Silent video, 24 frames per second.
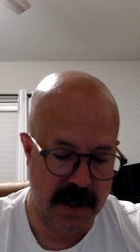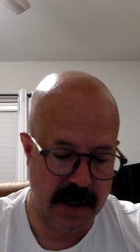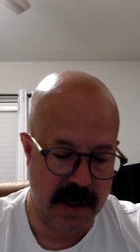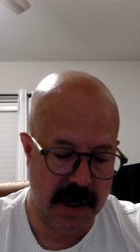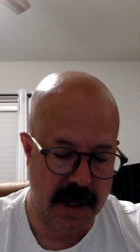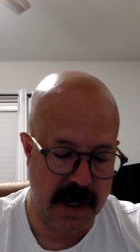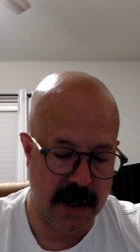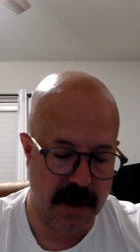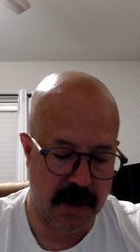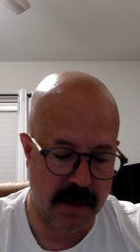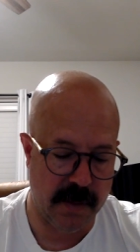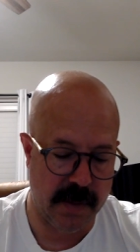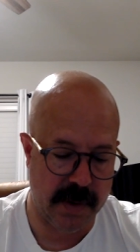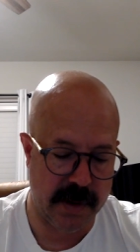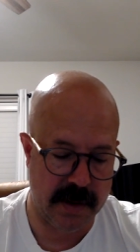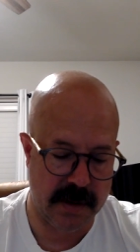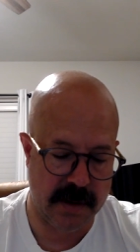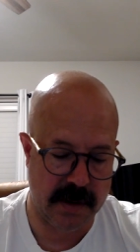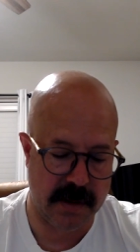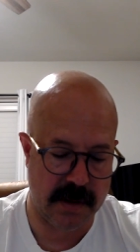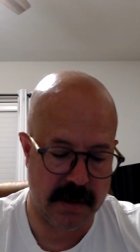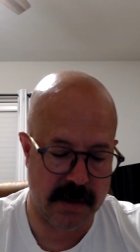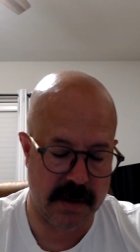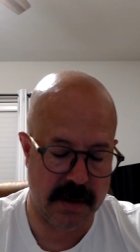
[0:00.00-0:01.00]
Help,
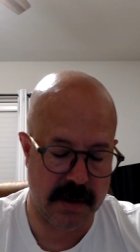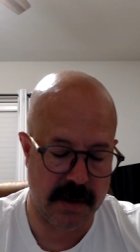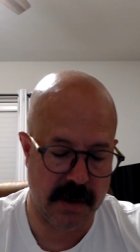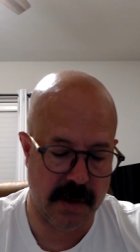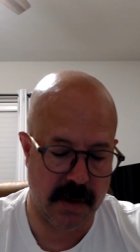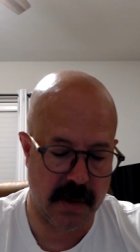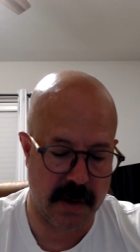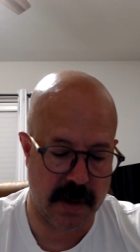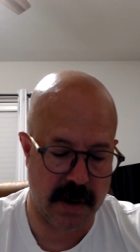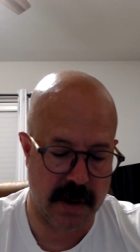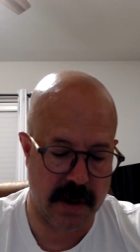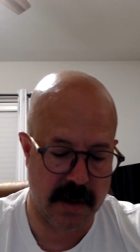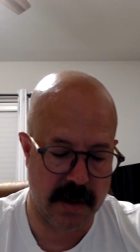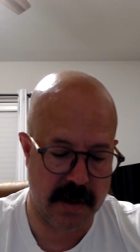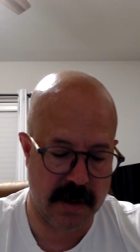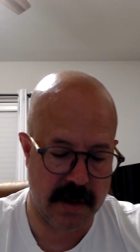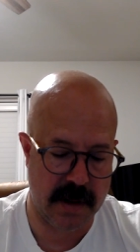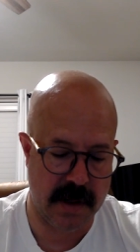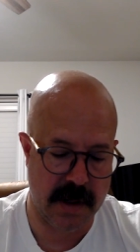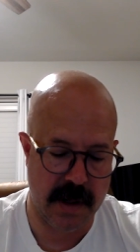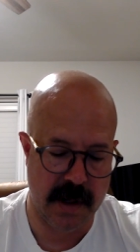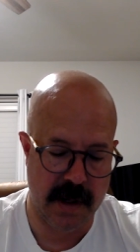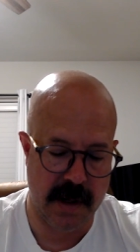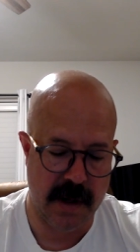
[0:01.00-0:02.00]
Lord,
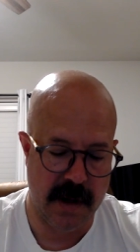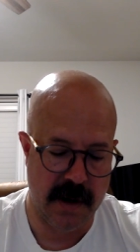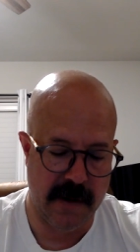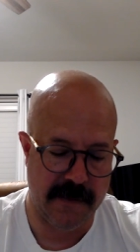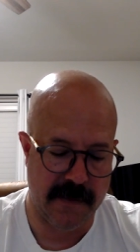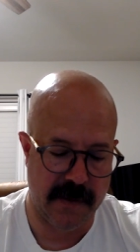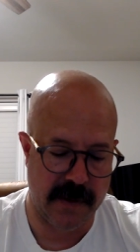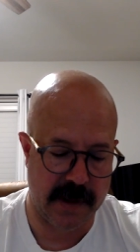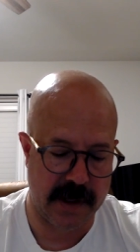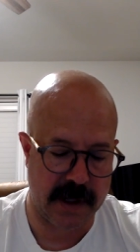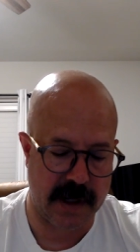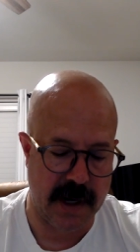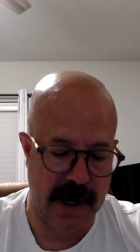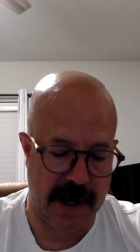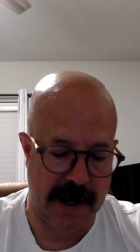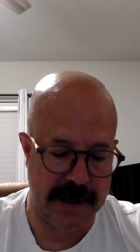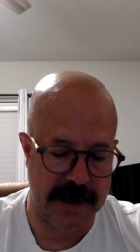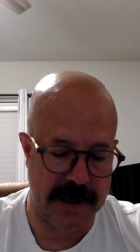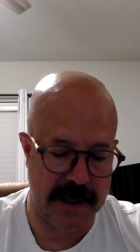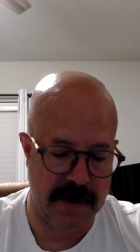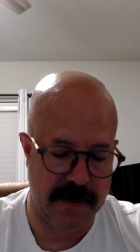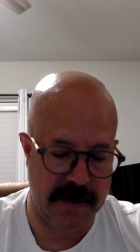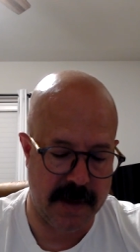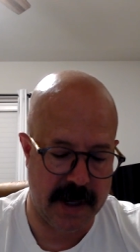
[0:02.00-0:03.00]
for the
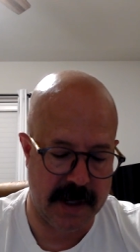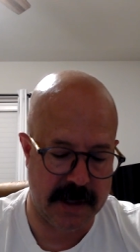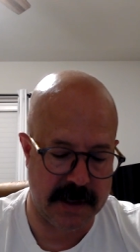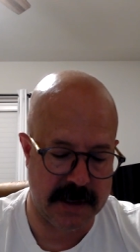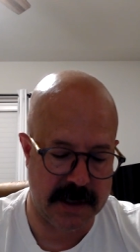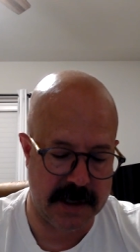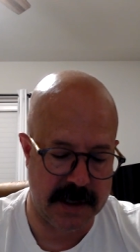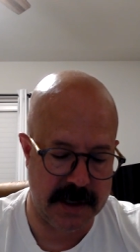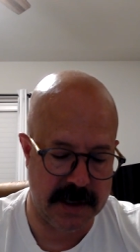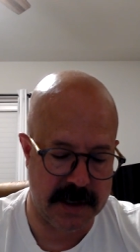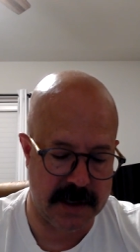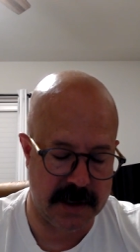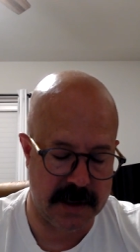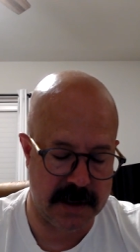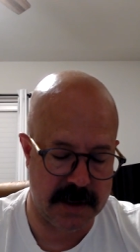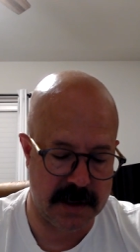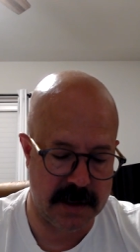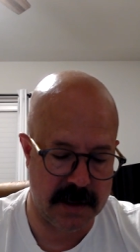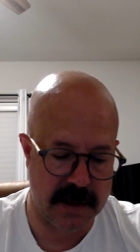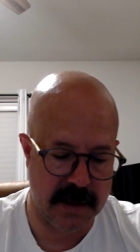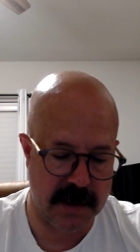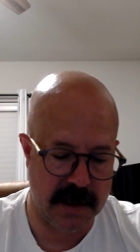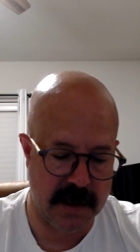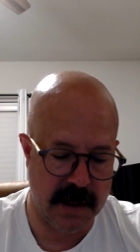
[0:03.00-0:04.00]
godly man ceases
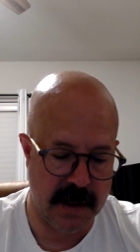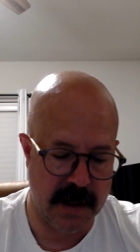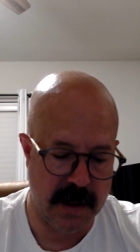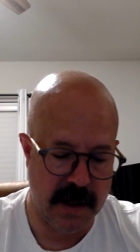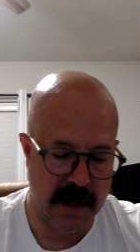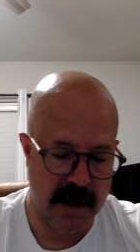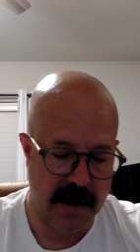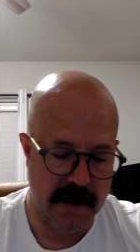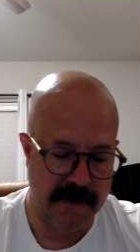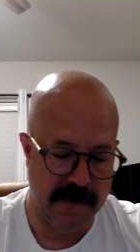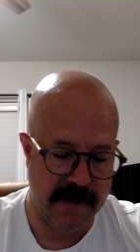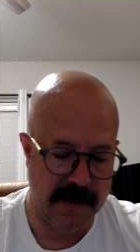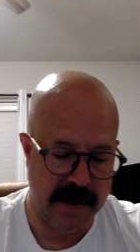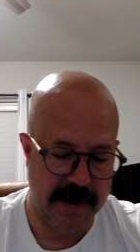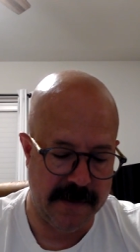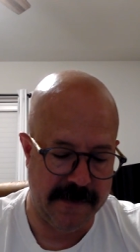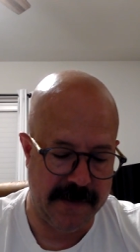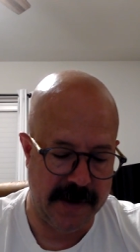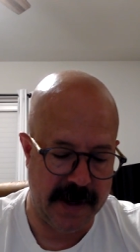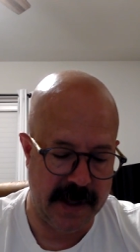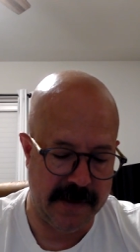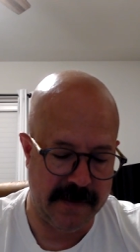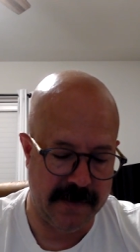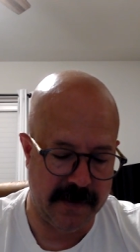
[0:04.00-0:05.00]
for the
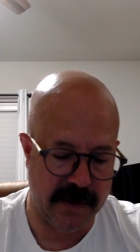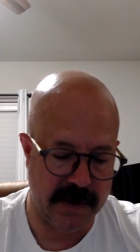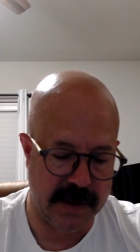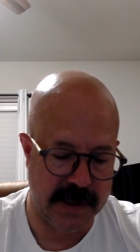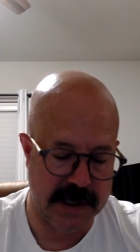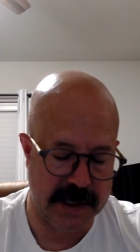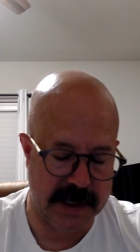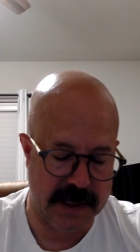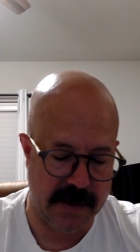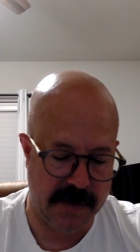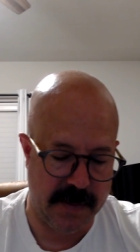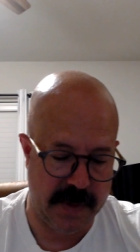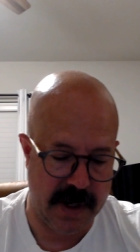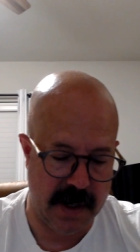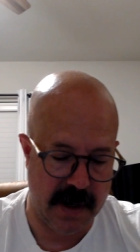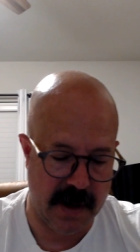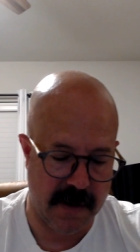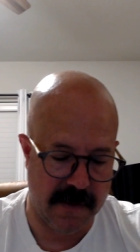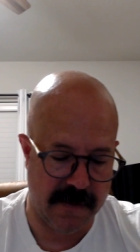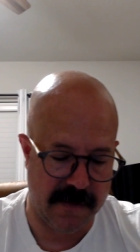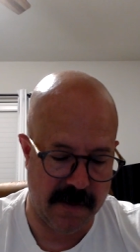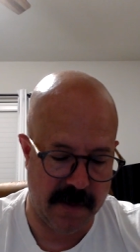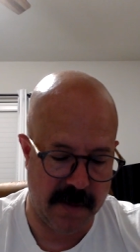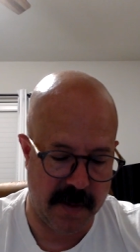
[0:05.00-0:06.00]
faithful disappear
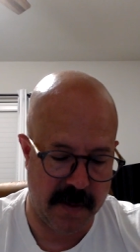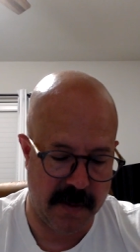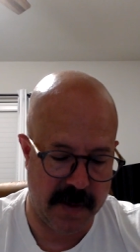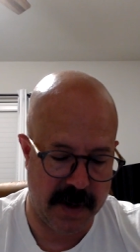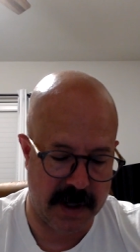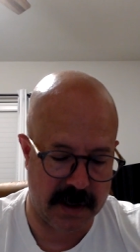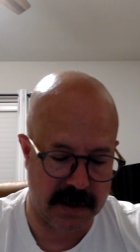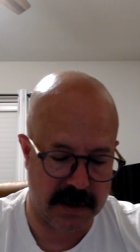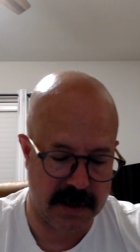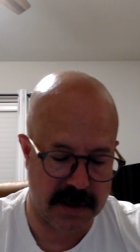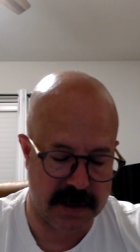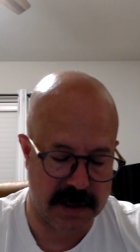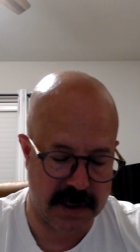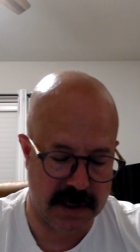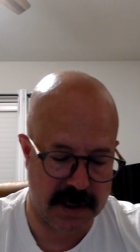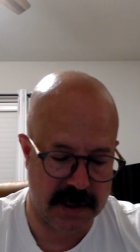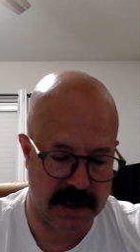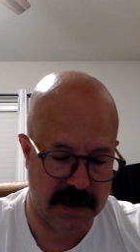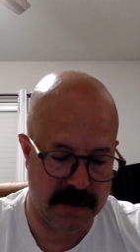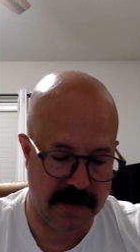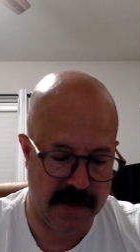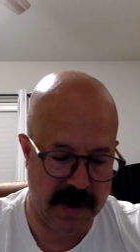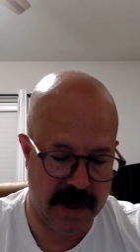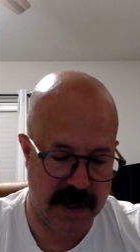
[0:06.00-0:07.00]
from among the sons
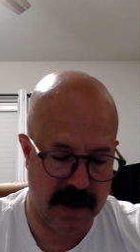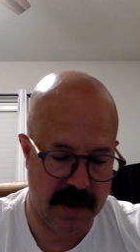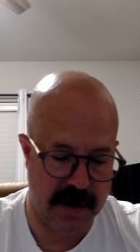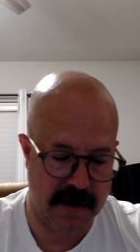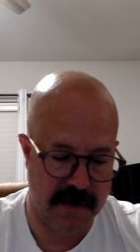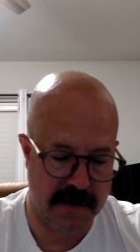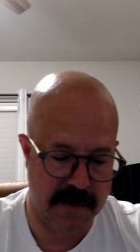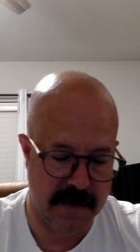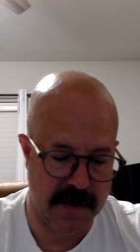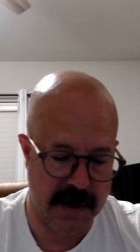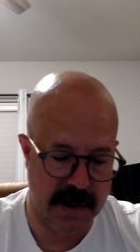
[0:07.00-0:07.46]
of men.